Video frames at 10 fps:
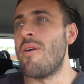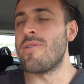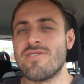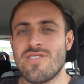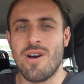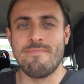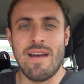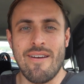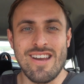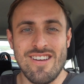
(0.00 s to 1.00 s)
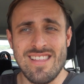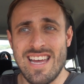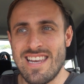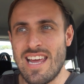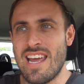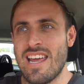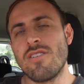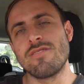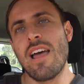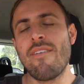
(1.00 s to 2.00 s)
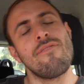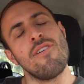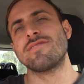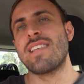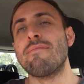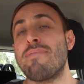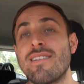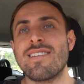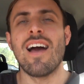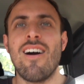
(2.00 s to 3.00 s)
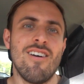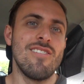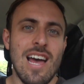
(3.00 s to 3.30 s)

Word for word: Uh, we also got married on that day. Not that first day, but yeah, on